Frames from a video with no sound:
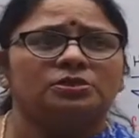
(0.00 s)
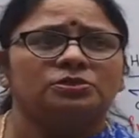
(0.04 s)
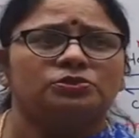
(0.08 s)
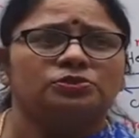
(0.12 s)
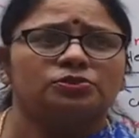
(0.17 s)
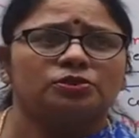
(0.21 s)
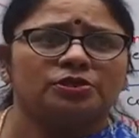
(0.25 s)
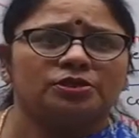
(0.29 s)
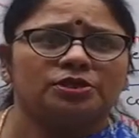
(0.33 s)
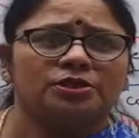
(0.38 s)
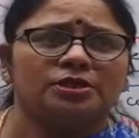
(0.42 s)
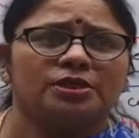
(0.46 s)

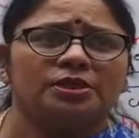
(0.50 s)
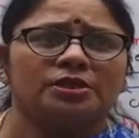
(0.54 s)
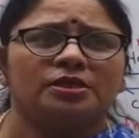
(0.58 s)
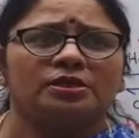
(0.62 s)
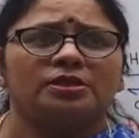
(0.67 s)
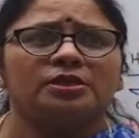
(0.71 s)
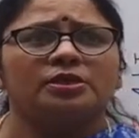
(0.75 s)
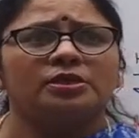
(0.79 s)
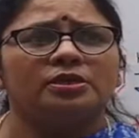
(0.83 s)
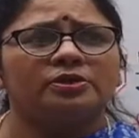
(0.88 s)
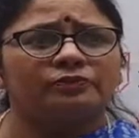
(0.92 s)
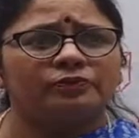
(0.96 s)
So
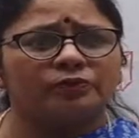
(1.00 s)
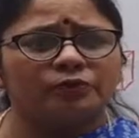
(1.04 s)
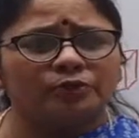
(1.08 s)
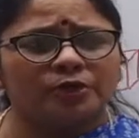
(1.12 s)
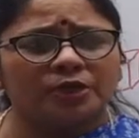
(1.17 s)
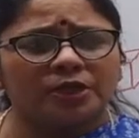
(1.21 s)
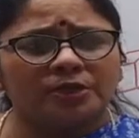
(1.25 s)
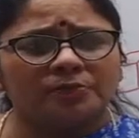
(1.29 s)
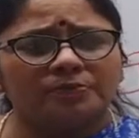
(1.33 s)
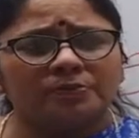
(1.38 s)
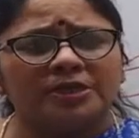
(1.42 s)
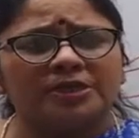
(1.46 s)
if you
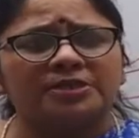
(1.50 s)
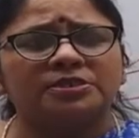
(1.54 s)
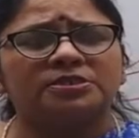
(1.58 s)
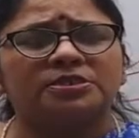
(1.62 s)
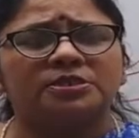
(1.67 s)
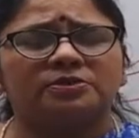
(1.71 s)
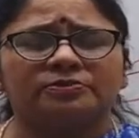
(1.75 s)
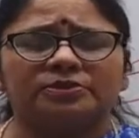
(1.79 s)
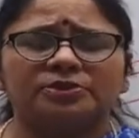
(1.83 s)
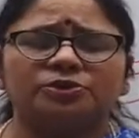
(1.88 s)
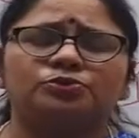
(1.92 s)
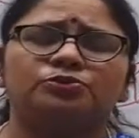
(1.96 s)
keep that
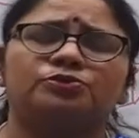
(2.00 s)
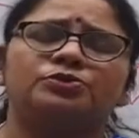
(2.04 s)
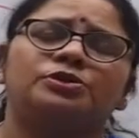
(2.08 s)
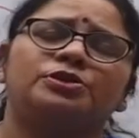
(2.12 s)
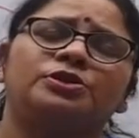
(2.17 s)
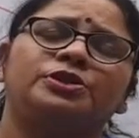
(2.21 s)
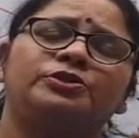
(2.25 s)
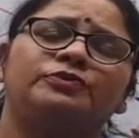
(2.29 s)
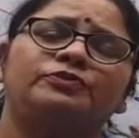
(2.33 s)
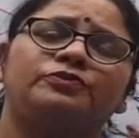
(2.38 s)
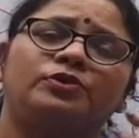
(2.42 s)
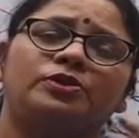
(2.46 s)
silver
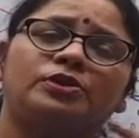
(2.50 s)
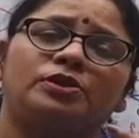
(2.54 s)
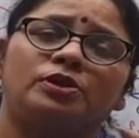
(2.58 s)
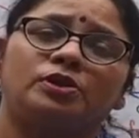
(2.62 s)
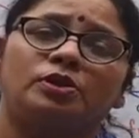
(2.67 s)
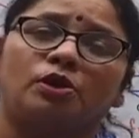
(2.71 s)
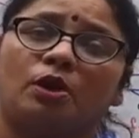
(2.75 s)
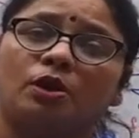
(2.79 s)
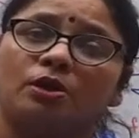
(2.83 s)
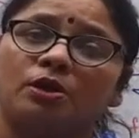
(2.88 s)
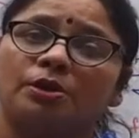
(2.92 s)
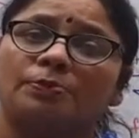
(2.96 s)
jewelry for a
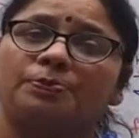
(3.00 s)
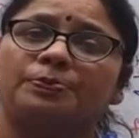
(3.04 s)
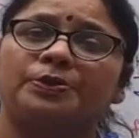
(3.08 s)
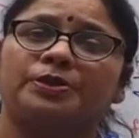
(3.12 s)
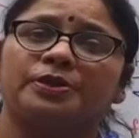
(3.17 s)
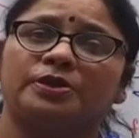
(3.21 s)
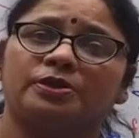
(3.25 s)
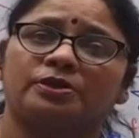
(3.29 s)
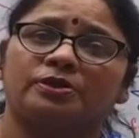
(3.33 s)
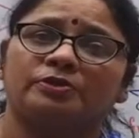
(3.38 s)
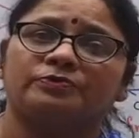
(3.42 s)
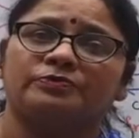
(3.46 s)
longer
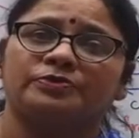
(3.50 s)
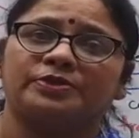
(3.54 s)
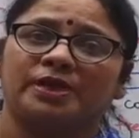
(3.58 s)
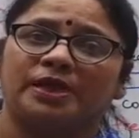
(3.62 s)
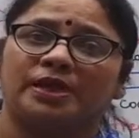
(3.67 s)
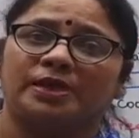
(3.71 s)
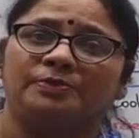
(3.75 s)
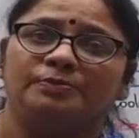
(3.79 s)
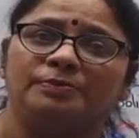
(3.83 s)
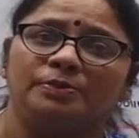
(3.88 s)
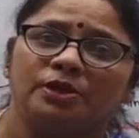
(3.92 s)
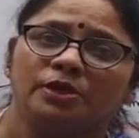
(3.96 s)
period of
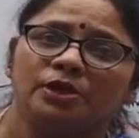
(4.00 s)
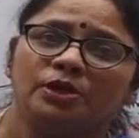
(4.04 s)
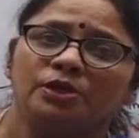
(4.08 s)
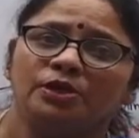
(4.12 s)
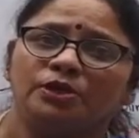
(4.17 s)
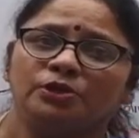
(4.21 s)
time,